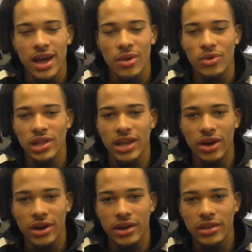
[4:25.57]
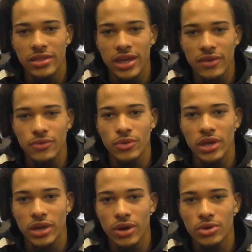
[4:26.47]
I'm really honored and thankful
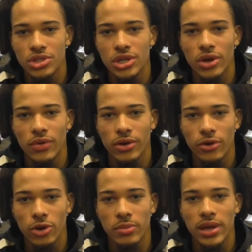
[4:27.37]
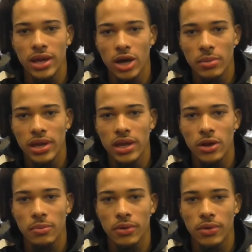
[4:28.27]
that Coach, recruited me and got me
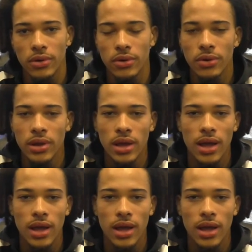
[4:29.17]
here at Peru.